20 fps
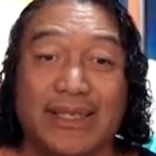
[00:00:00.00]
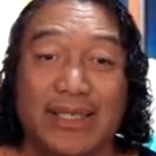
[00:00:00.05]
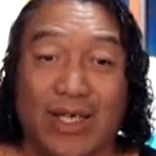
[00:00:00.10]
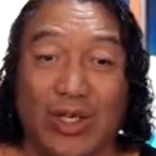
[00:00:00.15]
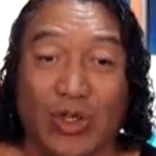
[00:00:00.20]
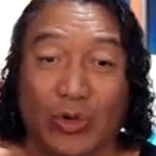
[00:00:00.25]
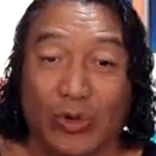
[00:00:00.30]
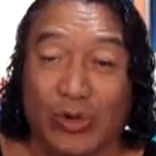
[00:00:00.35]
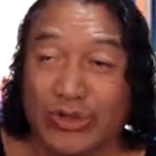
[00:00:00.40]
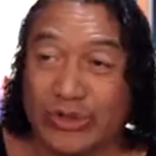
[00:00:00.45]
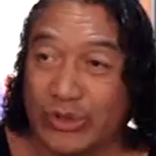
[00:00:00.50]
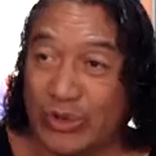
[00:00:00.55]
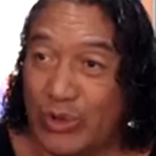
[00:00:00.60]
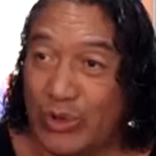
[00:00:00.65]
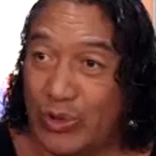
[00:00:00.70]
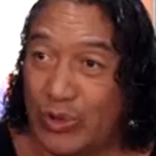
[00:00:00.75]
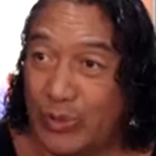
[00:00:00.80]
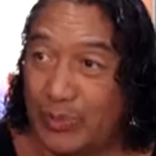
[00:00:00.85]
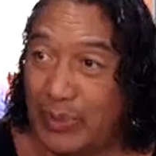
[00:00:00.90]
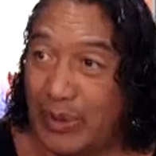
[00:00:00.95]
across
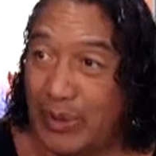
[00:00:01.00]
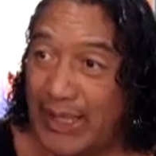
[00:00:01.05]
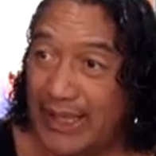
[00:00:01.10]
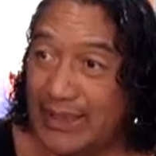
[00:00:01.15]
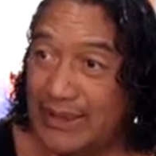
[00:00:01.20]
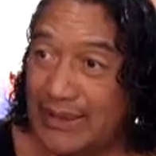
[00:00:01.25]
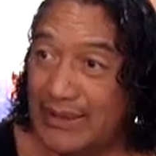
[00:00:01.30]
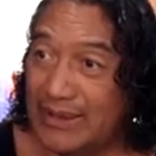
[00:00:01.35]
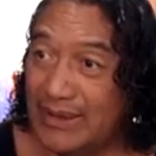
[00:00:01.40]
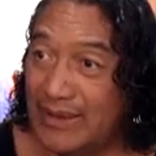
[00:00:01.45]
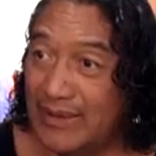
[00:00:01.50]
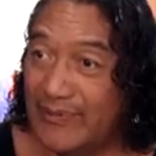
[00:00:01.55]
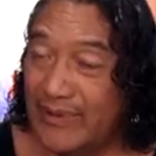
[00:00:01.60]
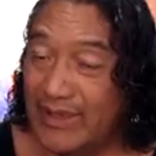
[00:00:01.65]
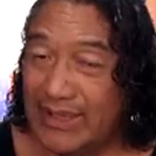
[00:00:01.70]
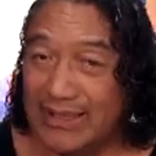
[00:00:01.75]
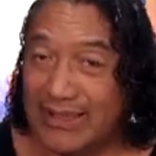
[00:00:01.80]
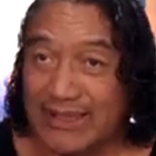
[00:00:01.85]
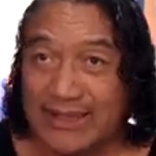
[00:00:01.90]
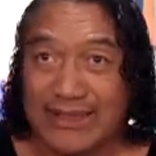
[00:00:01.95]
all planes of
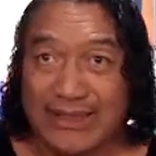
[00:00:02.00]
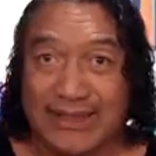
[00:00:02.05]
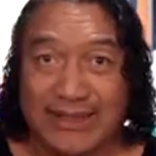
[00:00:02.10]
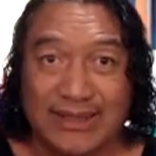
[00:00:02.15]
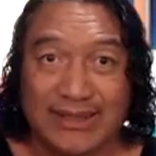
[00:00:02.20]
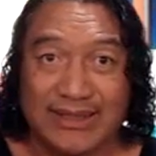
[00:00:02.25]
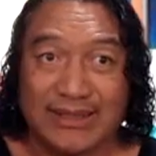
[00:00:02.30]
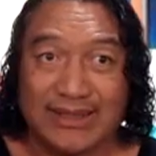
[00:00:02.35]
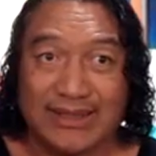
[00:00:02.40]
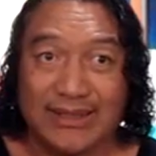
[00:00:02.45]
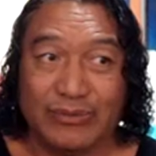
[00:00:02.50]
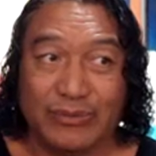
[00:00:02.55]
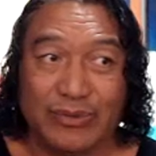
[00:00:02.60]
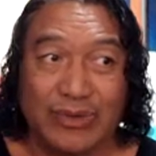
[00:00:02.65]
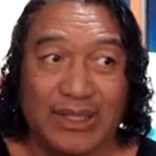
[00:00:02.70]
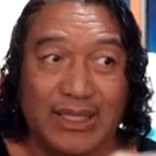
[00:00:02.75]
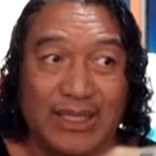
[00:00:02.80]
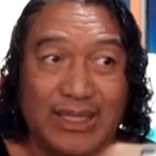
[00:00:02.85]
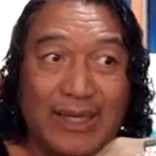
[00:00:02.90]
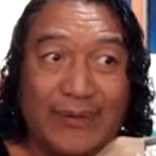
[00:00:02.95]
existence,
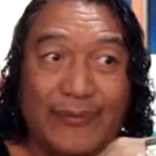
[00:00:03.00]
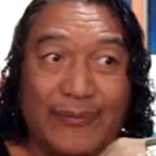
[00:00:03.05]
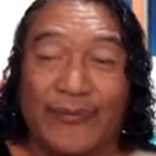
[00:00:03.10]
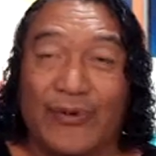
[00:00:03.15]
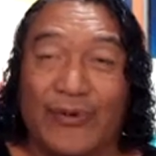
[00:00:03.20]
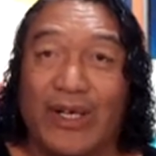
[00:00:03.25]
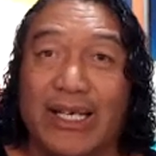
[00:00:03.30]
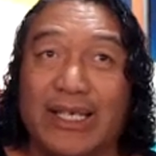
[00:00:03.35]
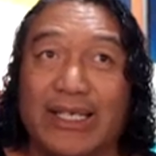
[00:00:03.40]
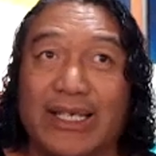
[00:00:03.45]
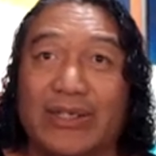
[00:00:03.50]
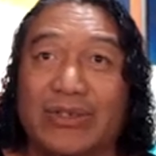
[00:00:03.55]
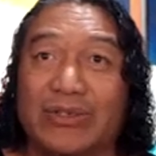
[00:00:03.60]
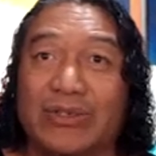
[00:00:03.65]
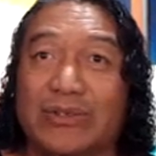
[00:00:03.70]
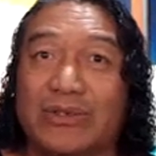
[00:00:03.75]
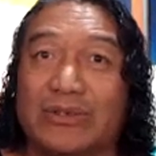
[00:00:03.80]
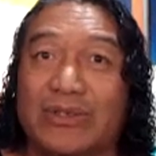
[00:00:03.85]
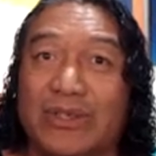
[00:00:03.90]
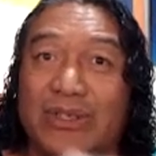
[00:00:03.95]
whether they're
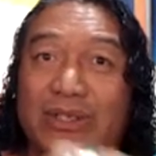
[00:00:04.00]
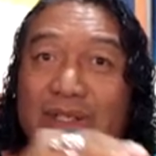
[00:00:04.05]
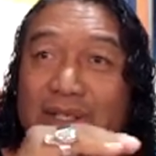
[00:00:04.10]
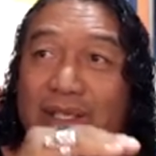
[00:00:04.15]
financial,